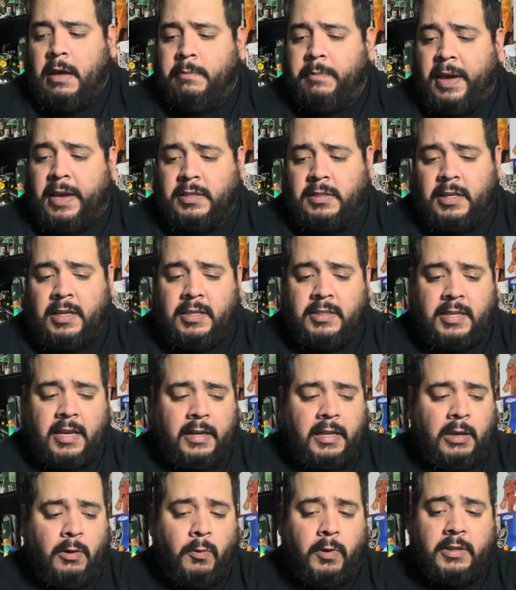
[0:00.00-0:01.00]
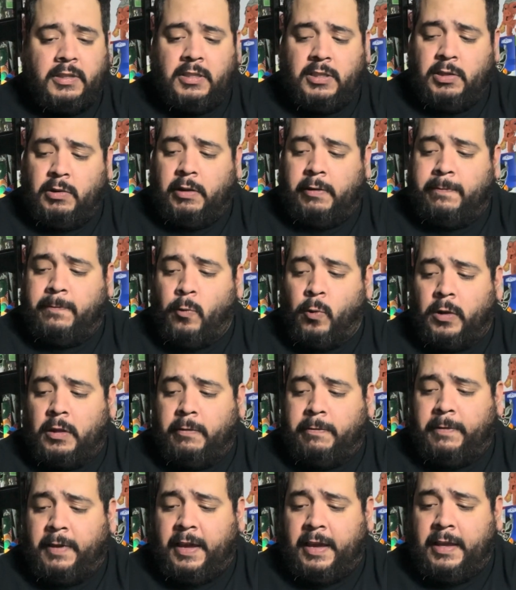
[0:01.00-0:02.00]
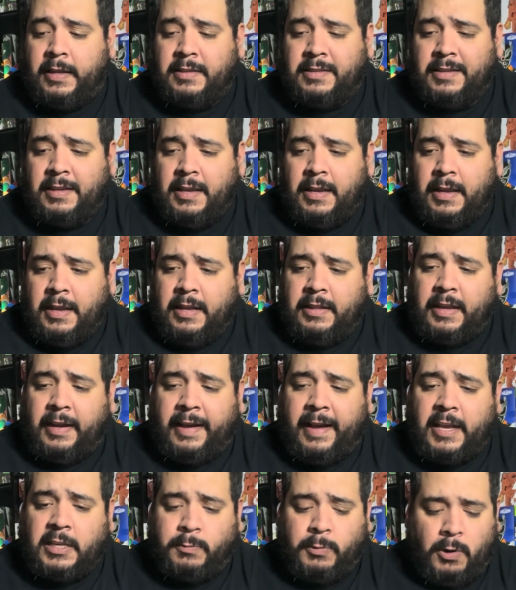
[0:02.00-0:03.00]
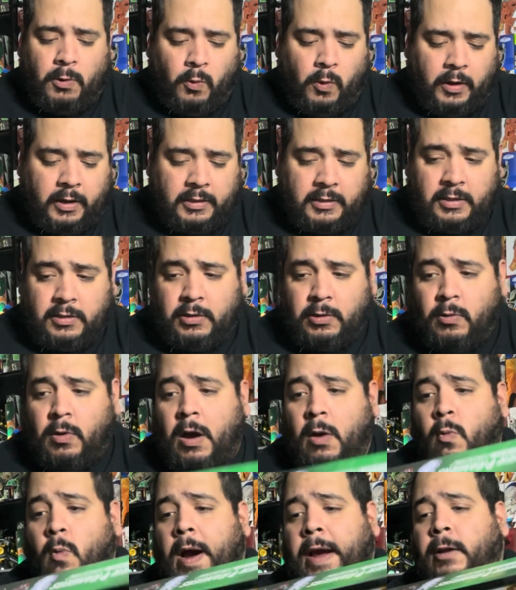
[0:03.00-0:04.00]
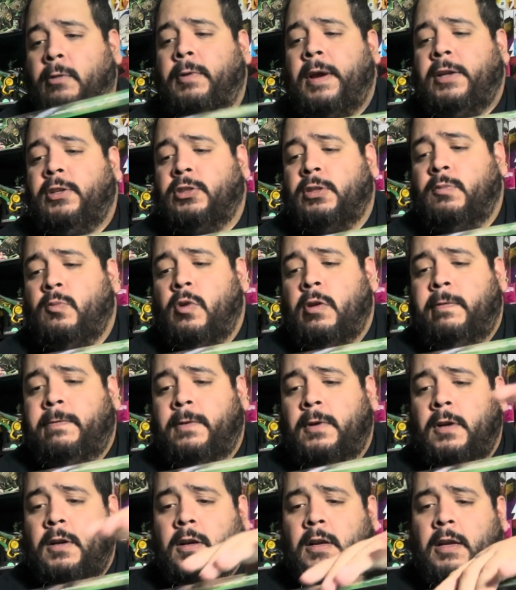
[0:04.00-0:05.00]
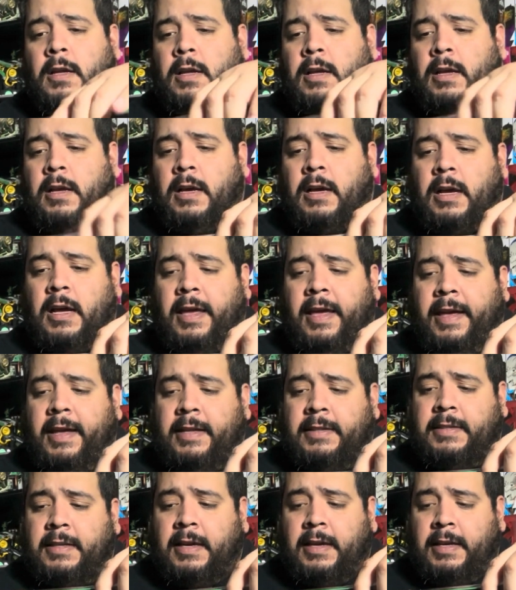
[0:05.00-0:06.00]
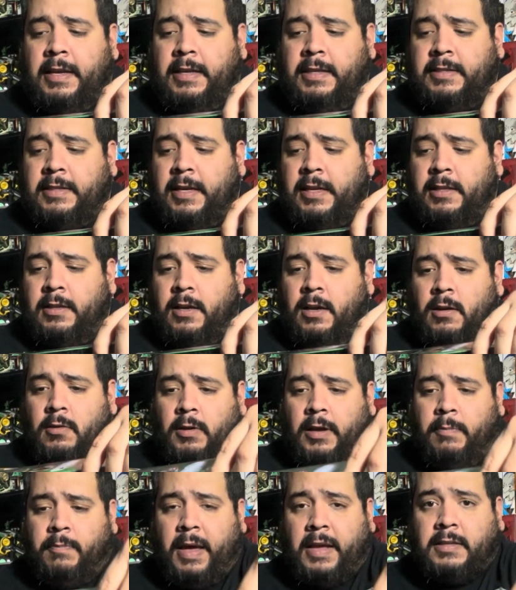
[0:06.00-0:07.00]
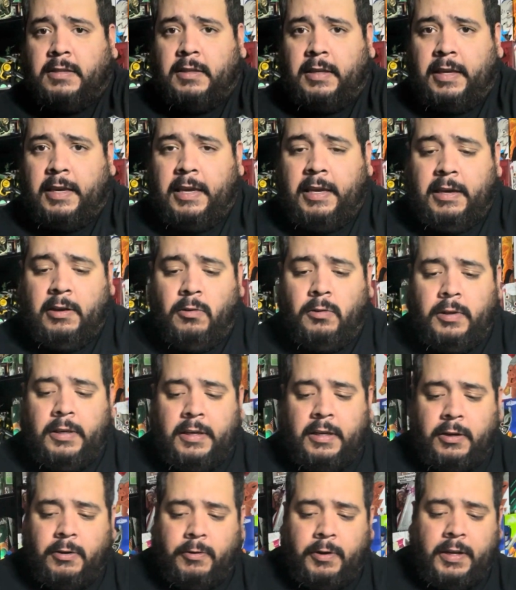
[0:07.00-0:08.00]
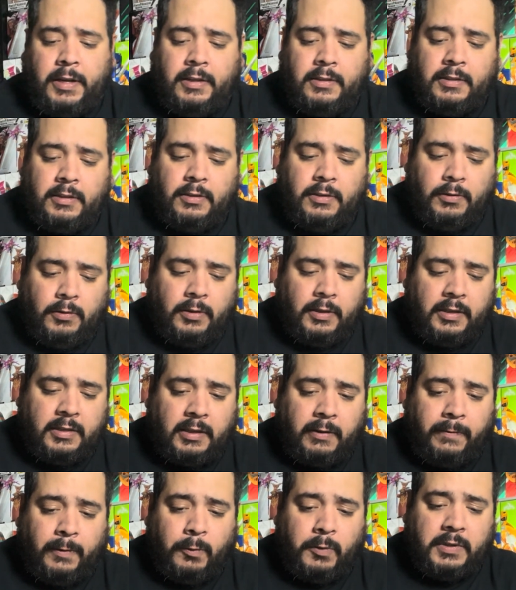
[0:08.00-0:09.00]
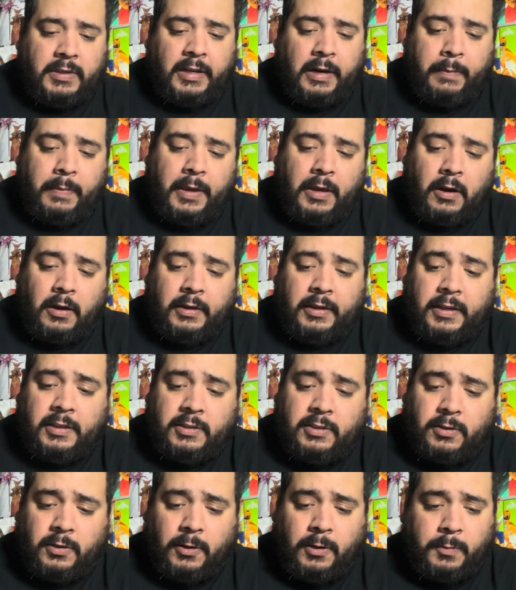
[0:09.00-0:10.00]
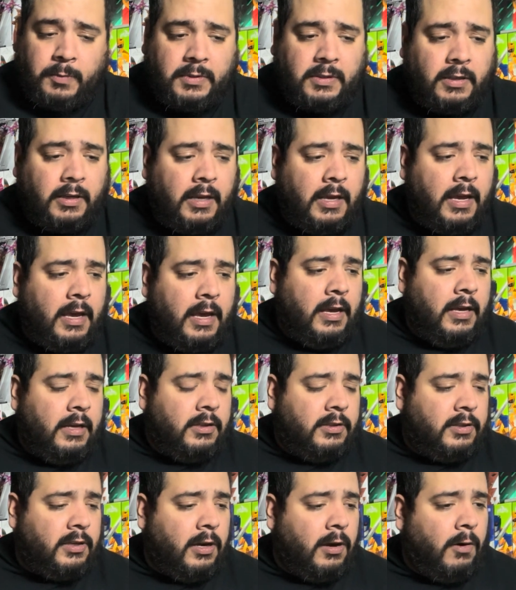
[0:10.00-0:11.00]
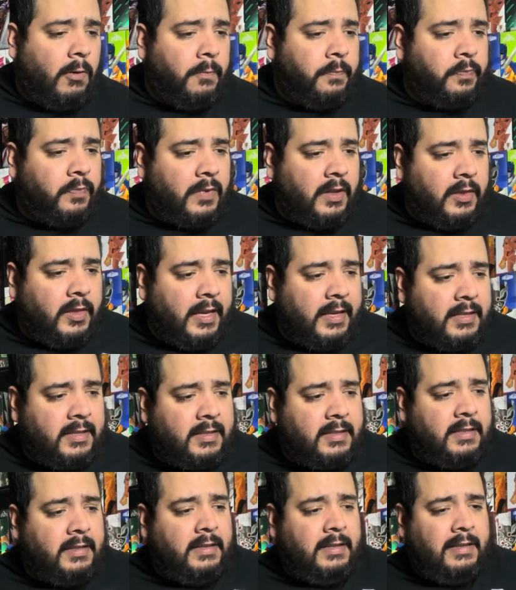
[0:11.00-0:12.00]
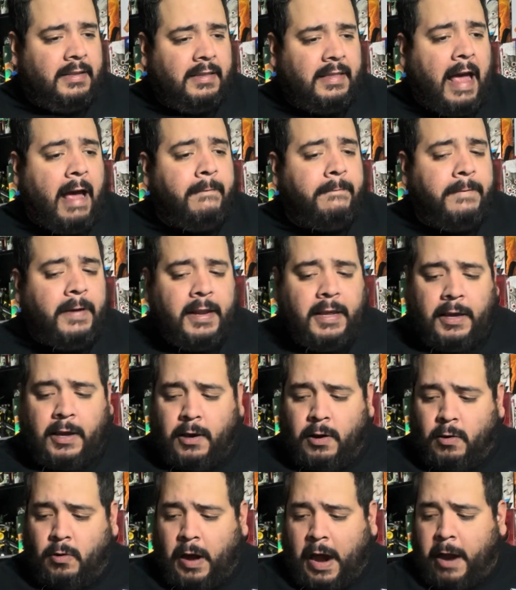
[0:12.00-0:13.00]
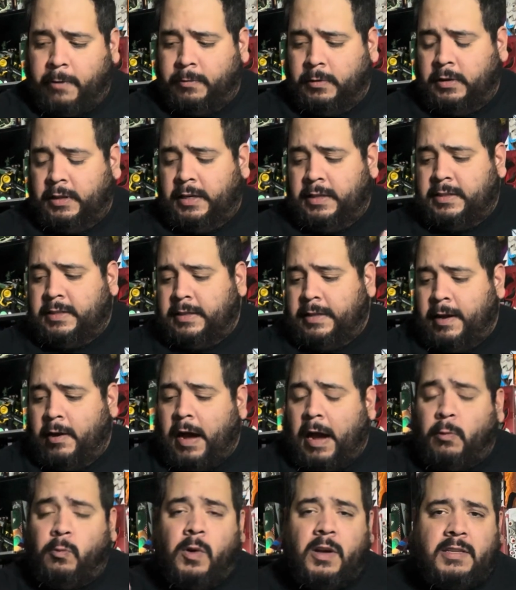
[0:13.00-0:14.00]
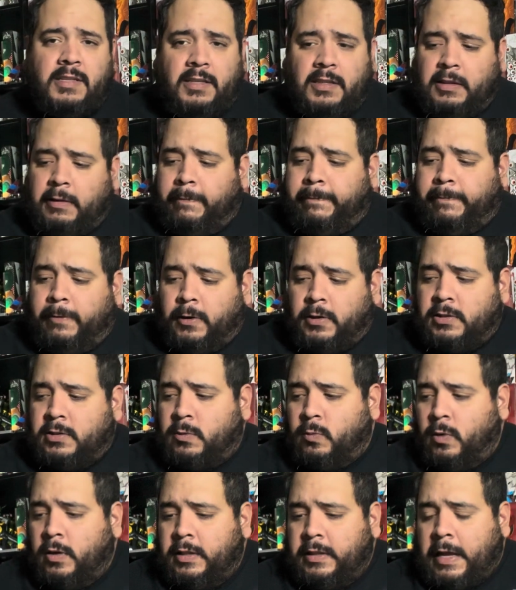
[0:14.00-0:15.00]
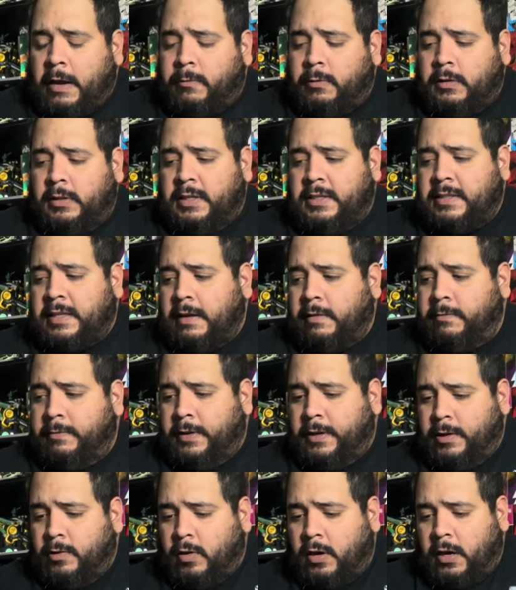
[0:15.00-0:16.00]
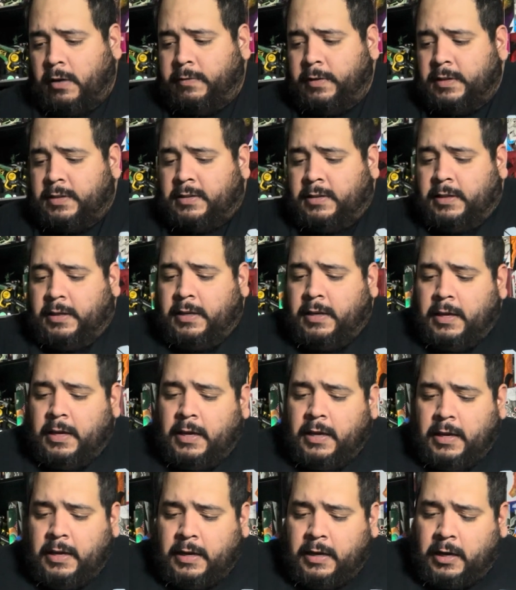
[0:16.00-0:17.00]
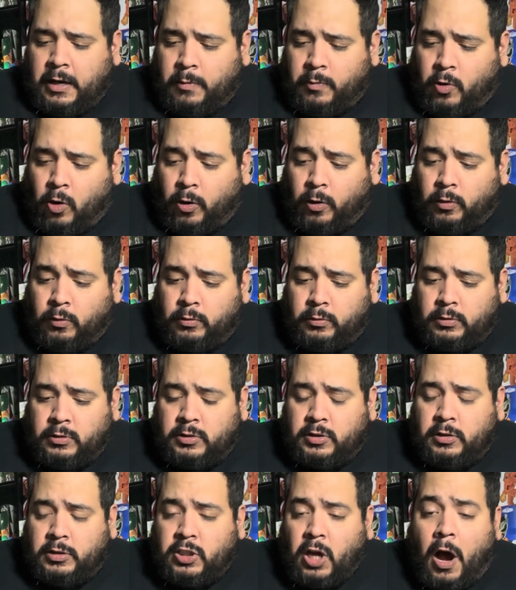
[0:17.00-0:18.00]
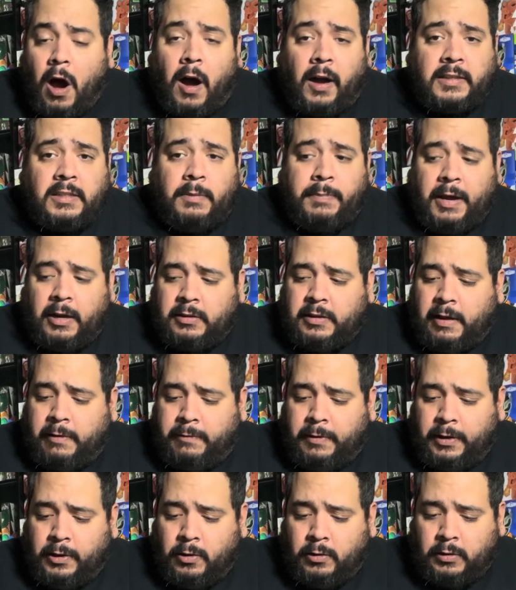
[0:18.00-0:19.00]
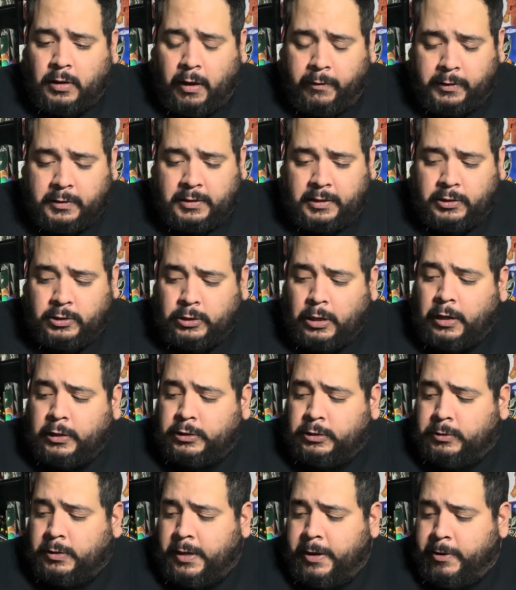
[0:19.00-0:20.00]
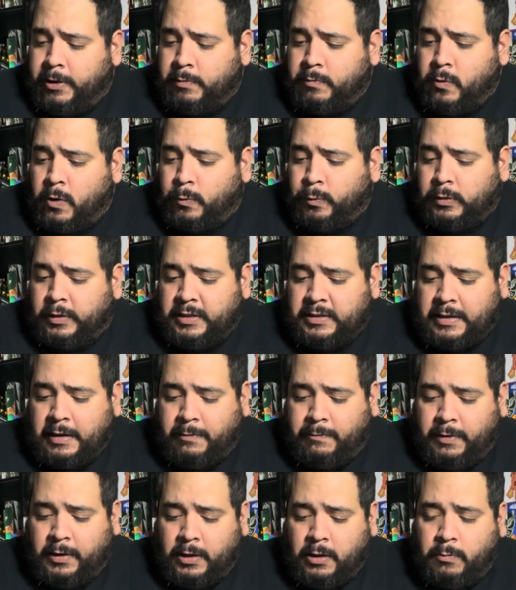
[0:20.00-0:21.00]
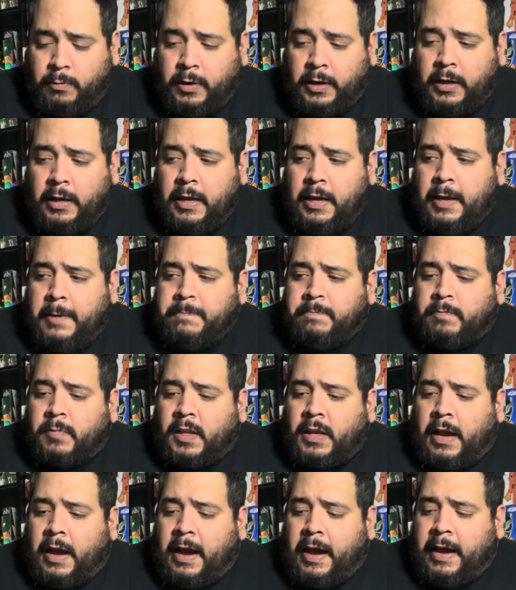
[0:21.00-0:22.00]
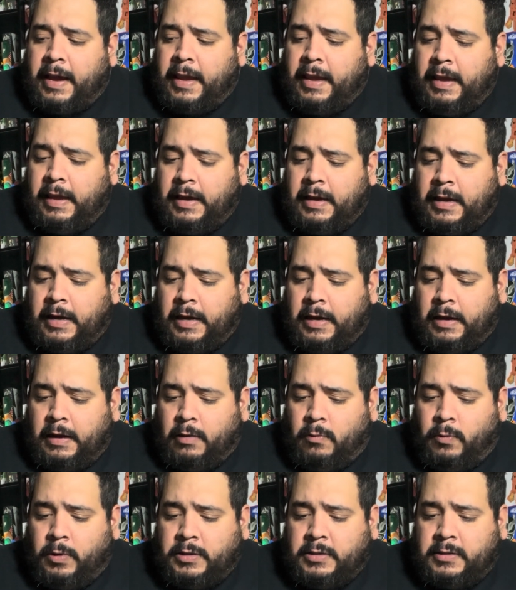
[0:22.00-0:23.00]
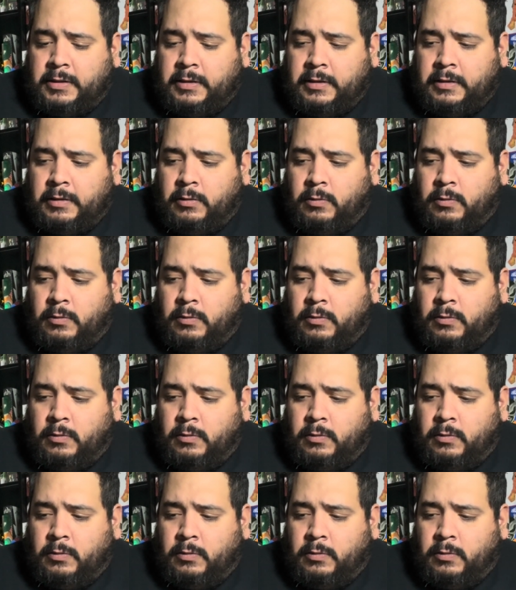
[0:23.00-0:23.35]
Basically, he said he wanted to do it for the fans, that Hasbro wanted to do a White Ranger Morpher, and he said no, and basically he only agreed to do this if it was going to be on his terms. So that video I released. Now, I wasn't the first one that released that video, obviously, or talked about that video. Obviously, Joshua Aaron Moore released that video, but I was